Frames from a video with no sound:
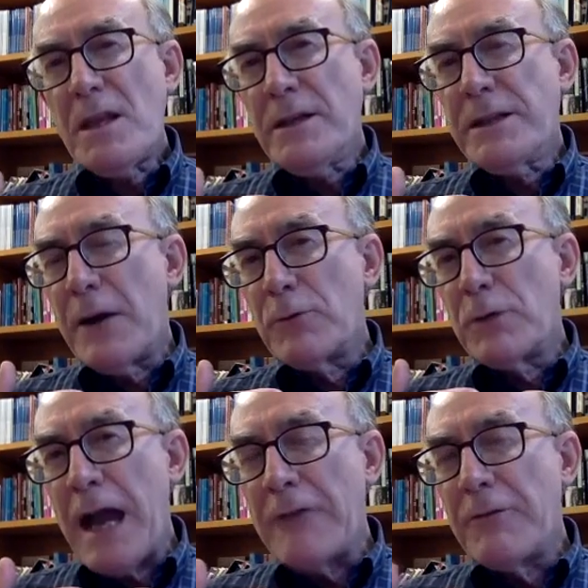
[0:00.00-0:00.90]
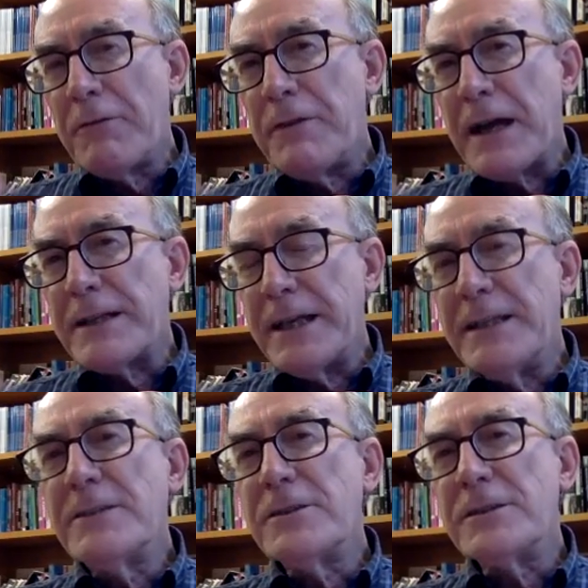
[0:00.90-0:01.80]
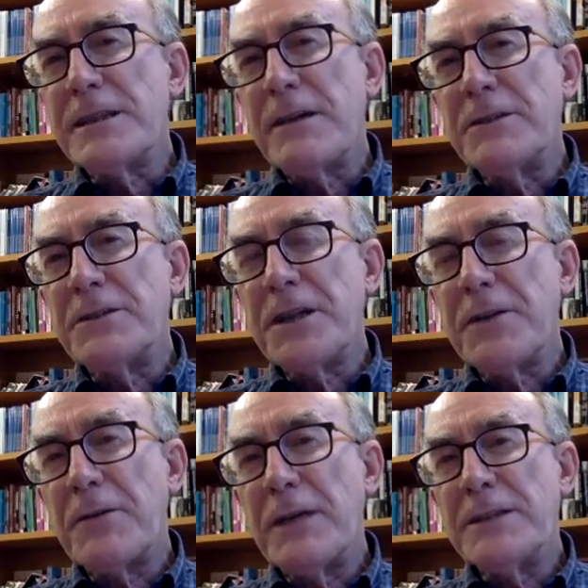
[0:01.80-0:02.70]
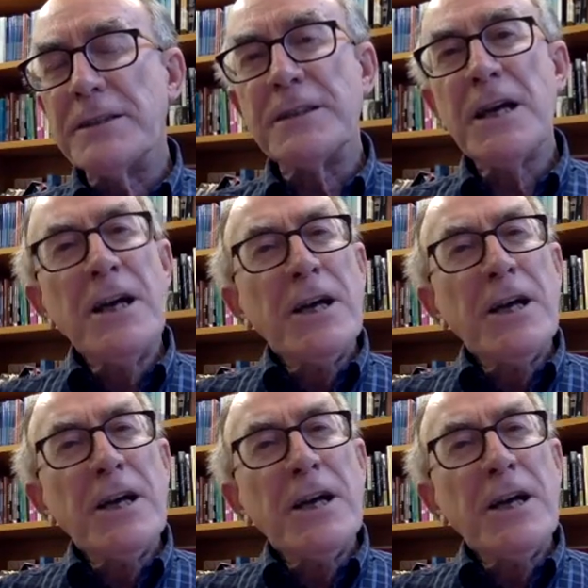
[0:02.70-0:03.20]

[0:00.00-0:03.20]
that will have effect into seven generations.